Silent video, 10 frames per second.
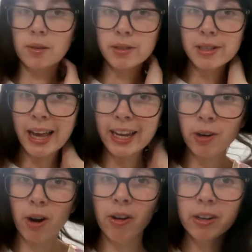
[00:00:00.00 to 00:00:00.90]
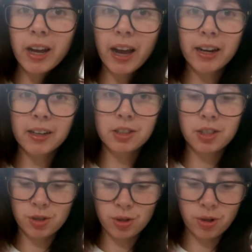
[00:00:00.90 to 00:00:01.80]
it's later on, and I
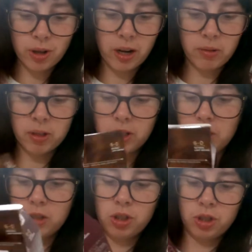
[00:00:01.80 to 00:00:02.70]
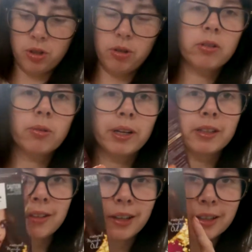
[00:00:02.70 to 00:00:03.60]
just thought I would show you
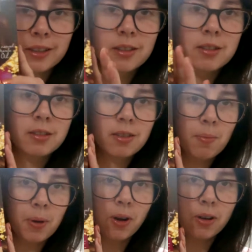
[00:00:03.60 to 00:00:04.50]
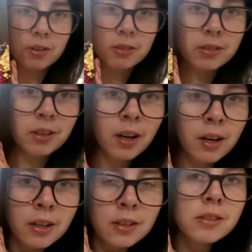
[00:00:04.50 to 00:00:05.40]
quickly. This is the box.
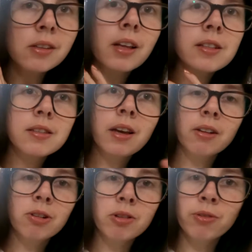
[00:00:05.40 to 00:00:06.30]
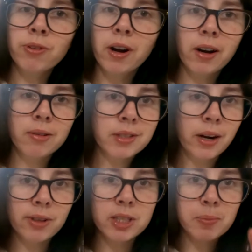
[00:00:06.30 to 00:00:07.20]
So that's the color on the front. I was
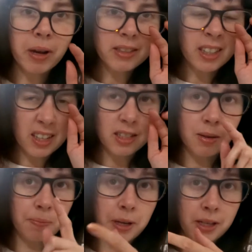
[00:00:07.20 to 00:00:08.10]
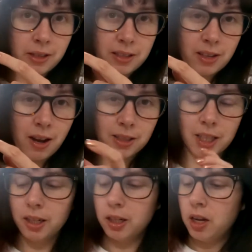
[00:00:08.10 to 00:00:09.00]
never expecting it to be this
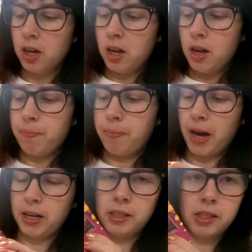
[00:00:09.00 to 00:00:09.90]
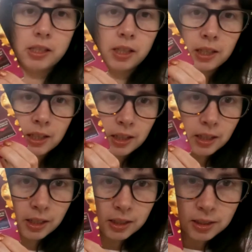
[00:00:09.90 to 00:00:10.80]
color, but here
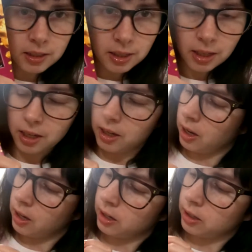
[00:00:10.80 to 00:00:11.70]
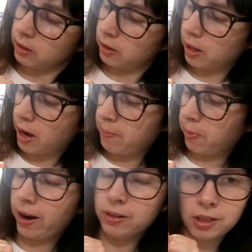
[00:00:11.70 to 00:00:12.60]
is the light
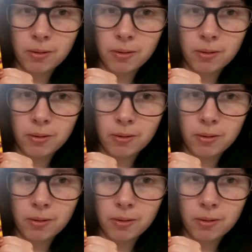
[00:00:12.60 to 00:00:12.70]
brown to